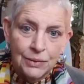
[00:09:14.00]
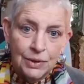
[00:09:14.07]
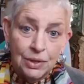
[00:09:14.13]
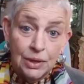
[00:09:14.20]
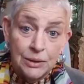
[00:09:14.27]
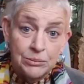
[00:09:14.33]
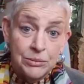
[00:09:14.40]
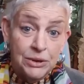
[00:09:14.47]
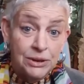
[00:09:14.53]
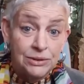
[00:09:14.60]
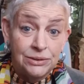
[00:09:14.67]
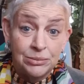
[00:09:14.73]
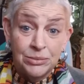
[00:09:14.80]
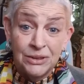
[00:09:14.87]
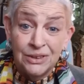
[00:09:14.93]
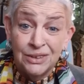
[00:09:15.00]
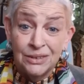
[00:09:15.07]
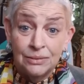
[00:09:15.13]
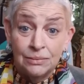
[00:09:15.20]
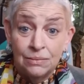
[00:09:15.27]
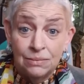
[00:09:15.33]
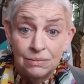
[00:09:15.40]
like minute to minute,
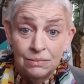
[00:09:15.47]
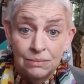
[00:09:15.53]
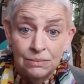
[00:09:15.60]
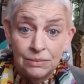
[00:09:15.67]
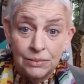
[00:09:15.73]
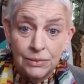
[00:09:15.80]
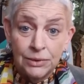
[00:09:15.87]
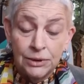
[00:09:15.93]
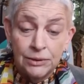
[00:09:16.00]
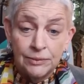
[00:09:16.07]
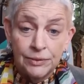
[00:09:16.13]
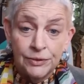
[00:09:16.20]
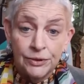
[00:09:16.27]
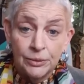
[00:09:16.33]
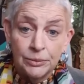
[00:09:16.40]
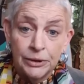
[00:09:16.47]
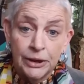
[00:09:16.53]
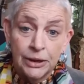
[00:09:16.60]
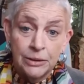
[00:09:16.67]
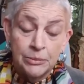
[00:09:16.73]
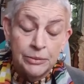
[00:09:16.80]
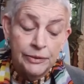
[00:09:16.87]
even
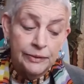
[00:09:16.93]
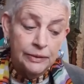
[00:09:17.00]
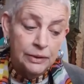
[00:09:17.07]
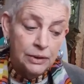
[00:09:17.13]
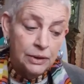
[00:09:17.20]
sometimes.